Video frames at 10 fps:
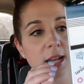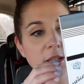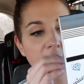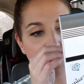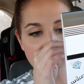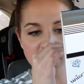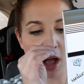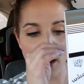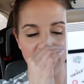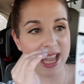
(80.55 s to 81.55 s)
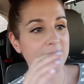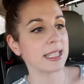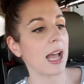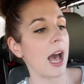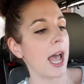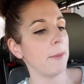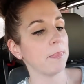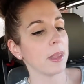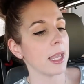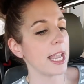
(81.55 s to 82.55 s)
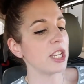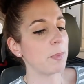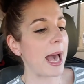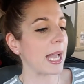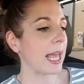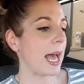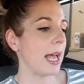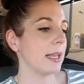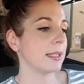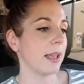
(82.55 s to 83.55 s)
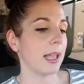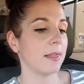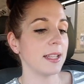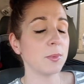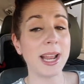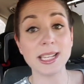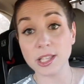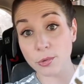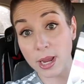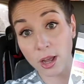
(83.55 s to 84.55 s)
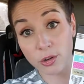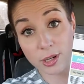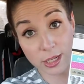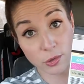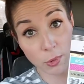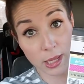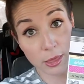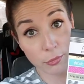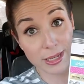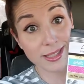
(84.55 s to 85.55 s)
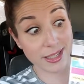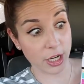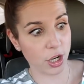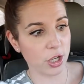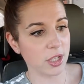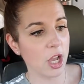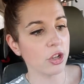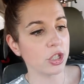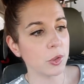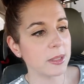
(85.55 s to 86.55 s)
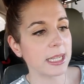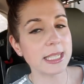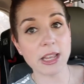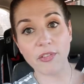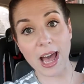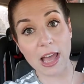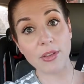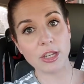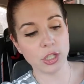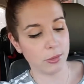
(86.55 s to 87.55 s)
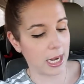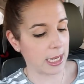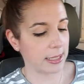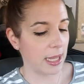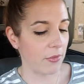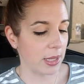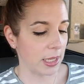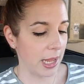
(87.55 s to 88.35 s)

So first off, it's got, each pack has like, this one has 323 stickers, 265 and 297.